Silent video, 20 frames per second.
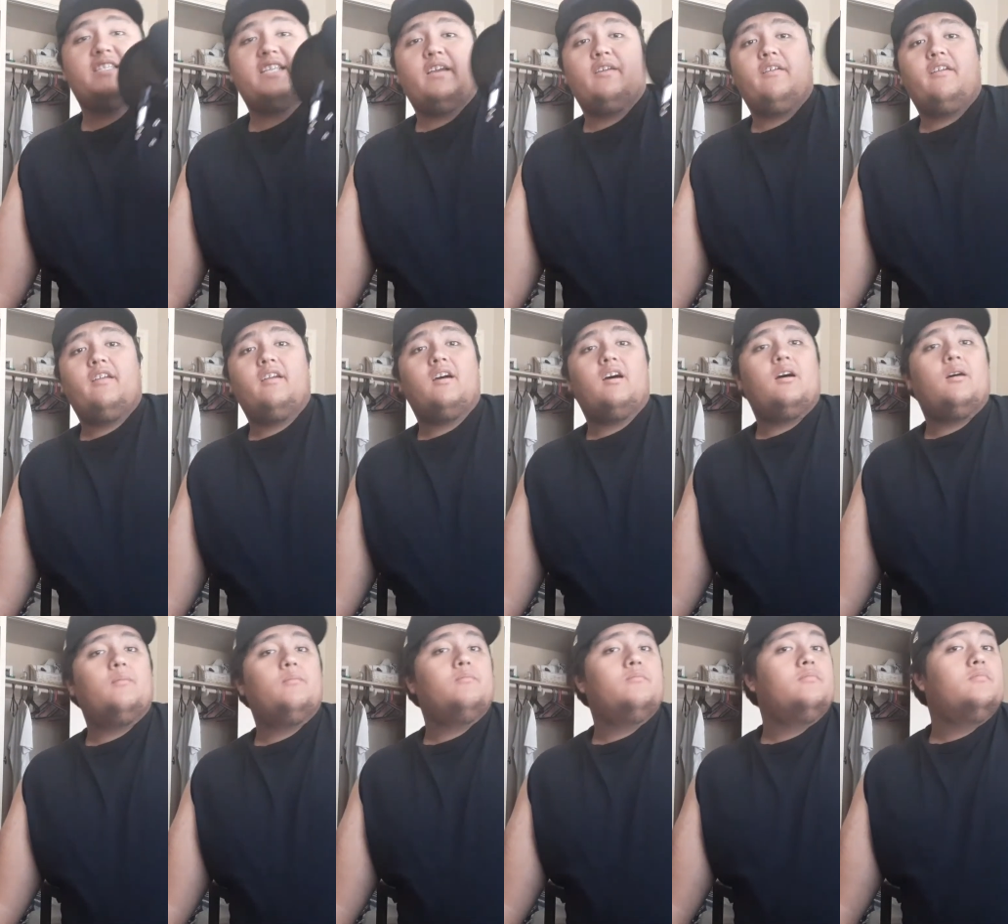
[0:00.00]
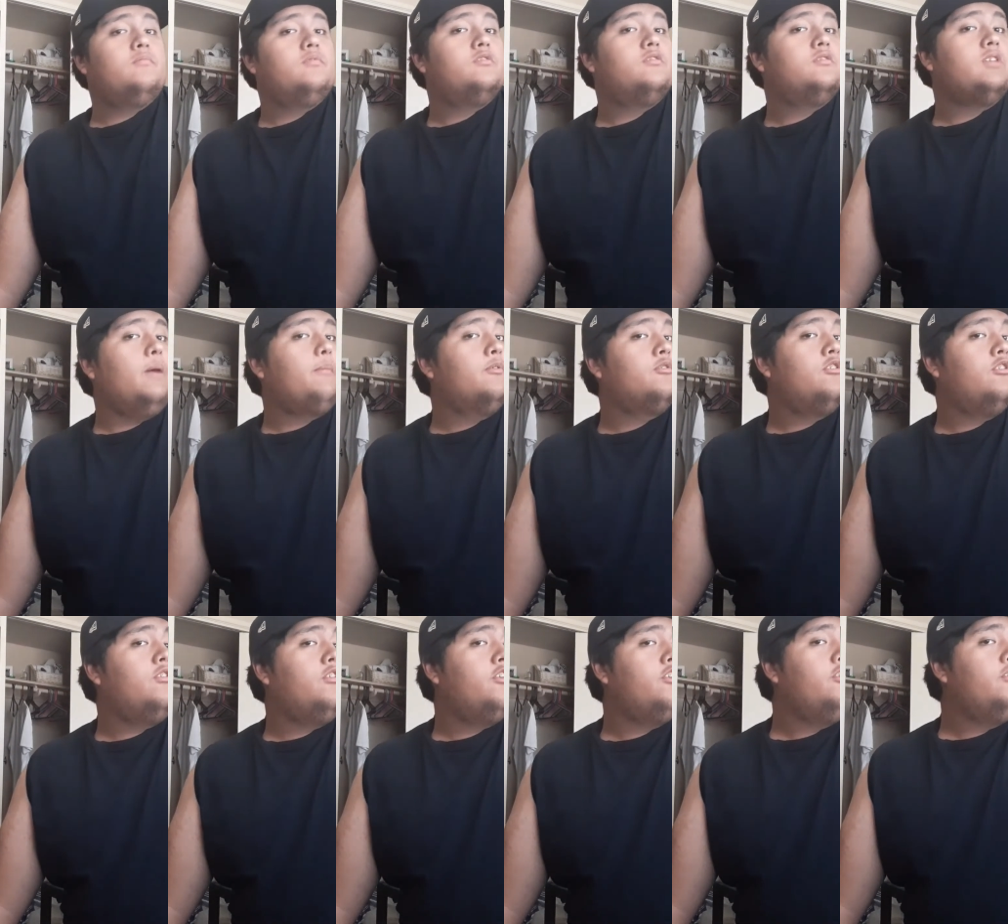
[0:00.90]
I think we stopped a
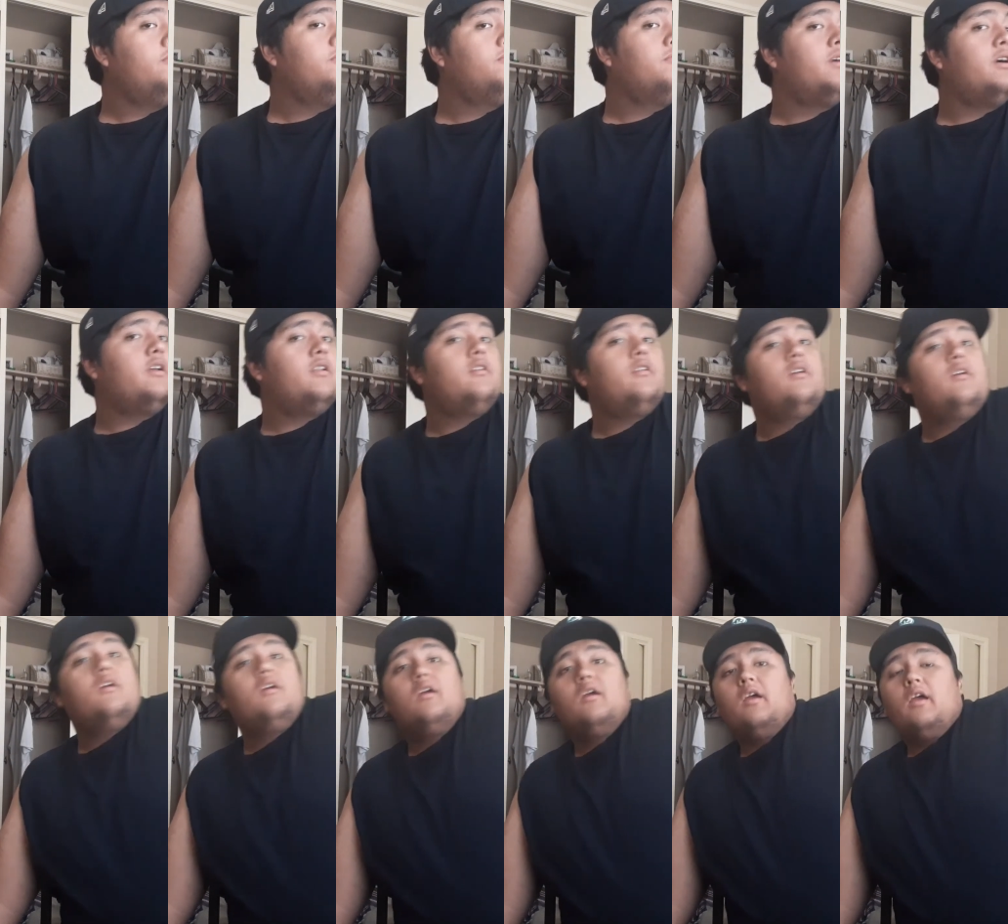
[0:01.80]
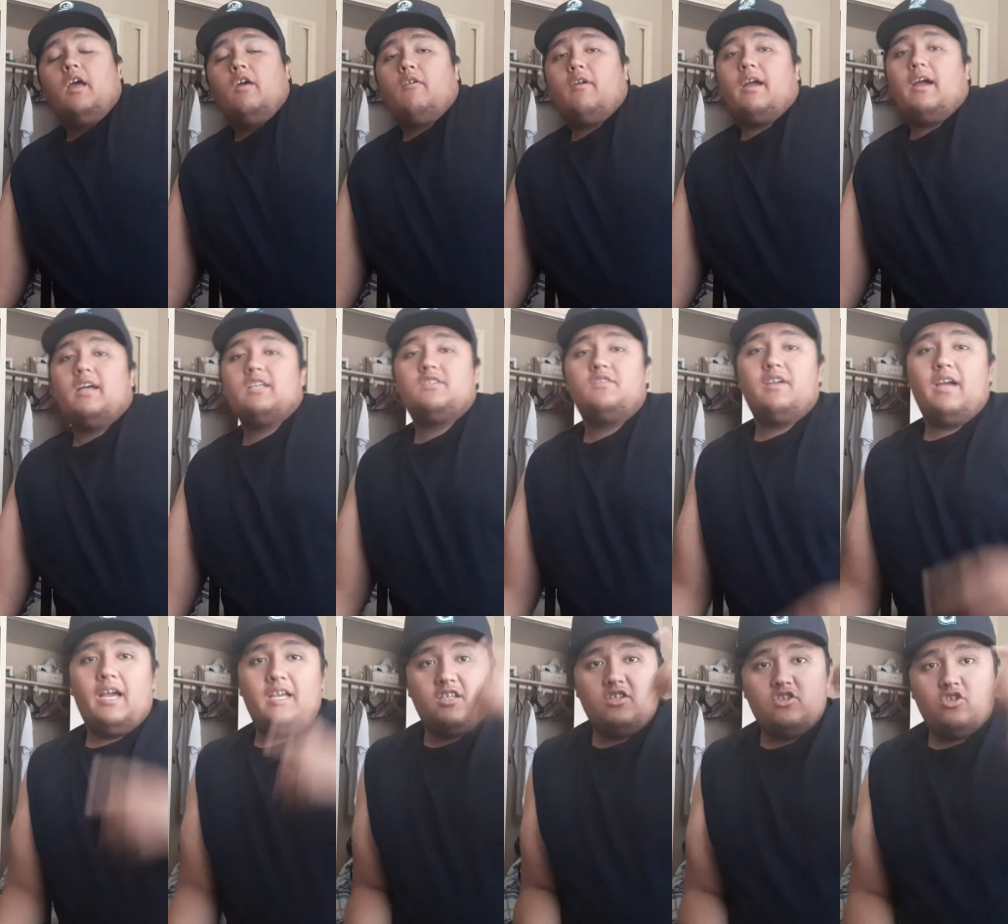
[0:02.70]
recorder. But anyway, guys, if you
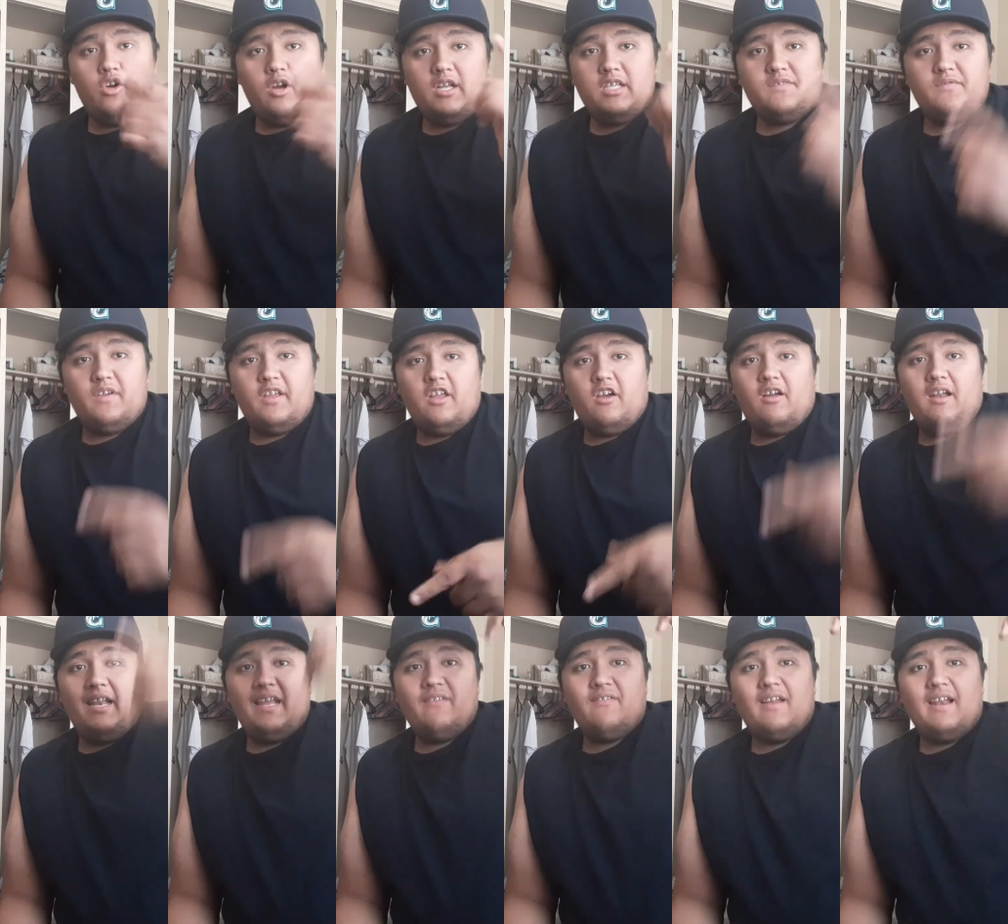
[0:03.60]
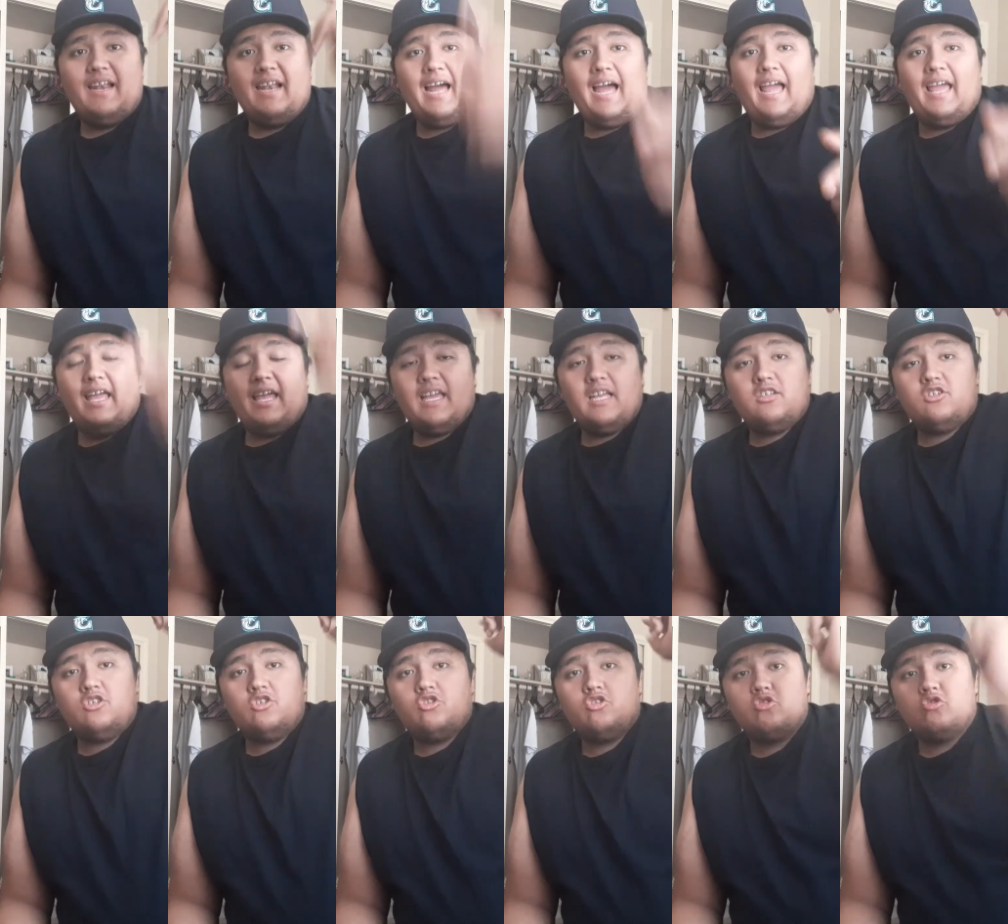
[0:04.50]
guys enjoyed this video, leave a like and
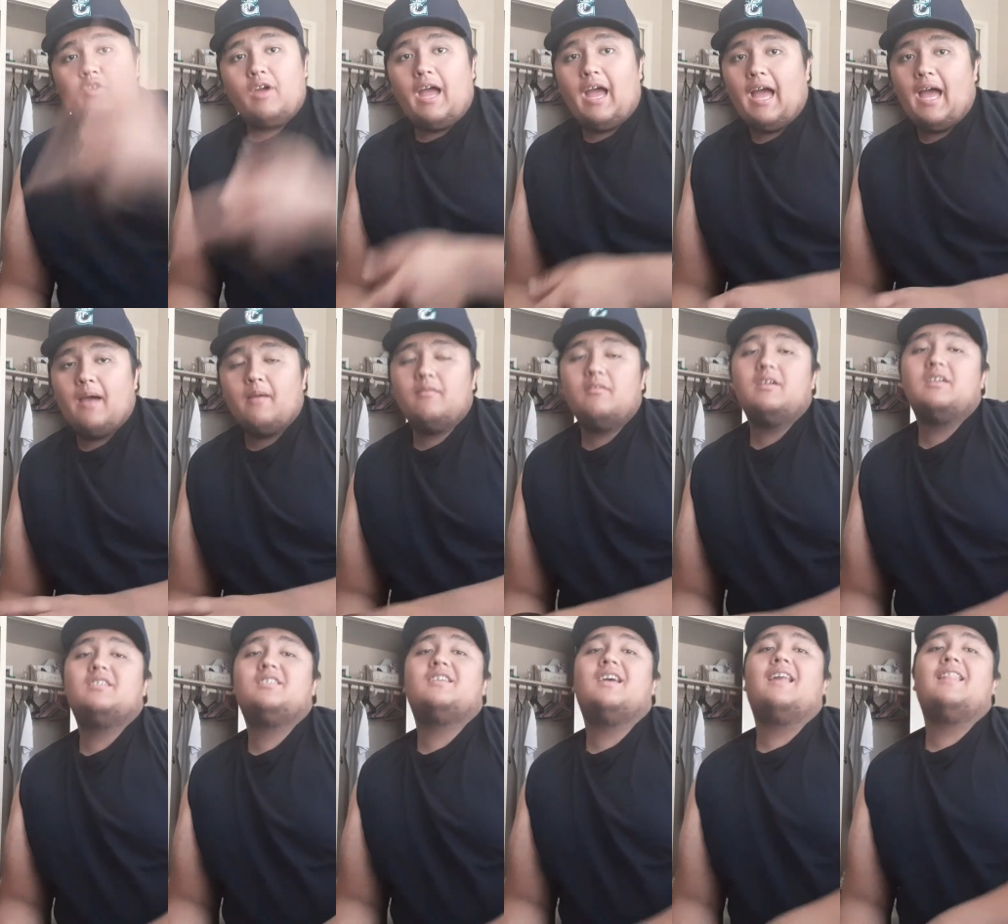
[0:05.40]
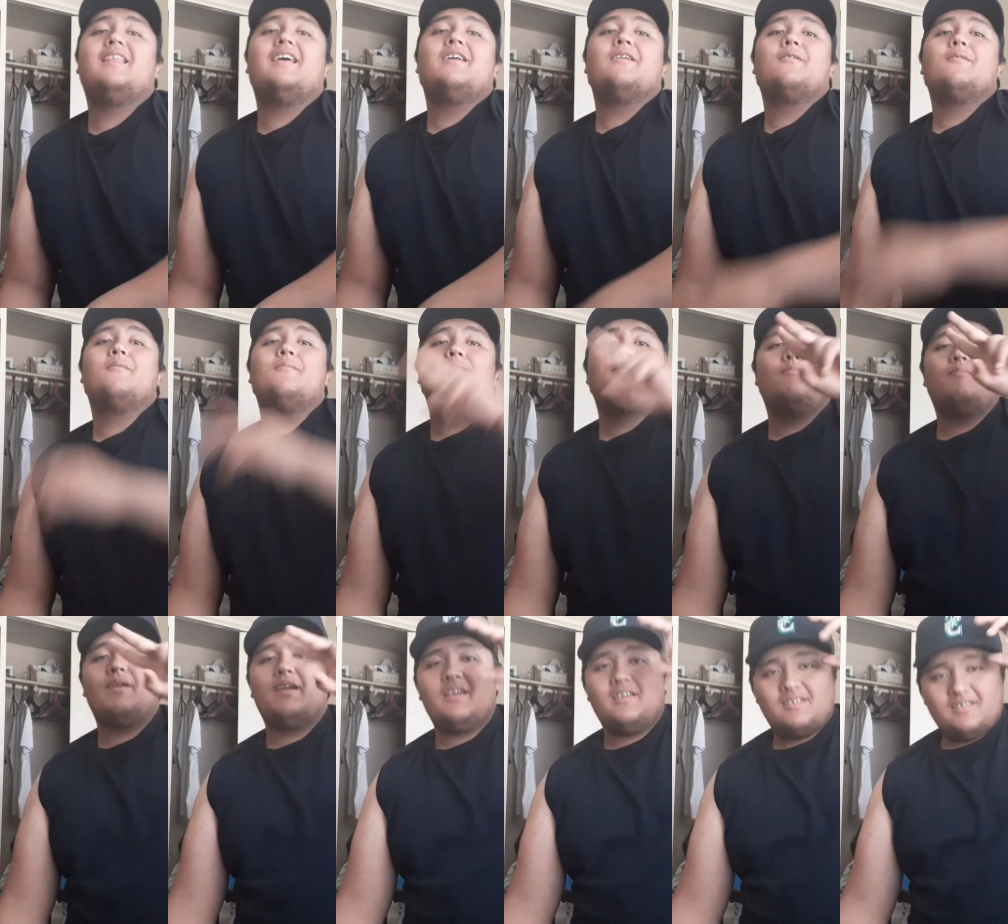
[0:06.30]
subscribe. And see y'all later.
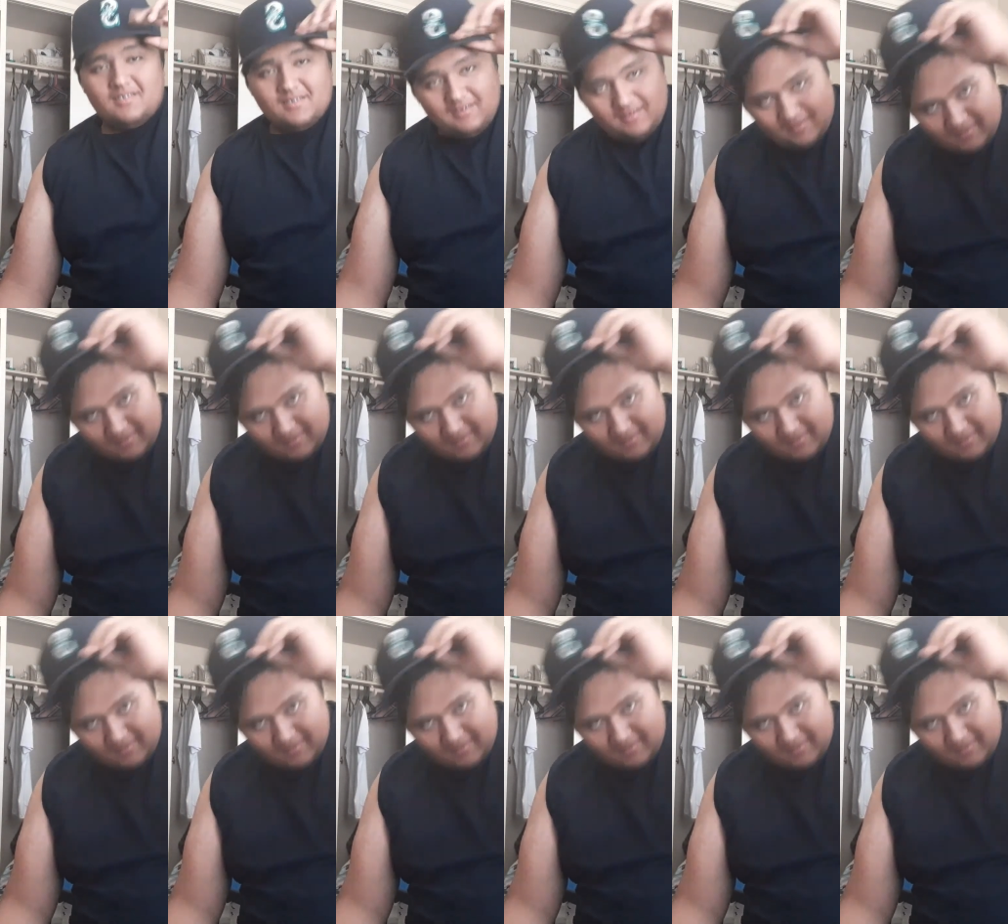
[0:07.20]
Peace.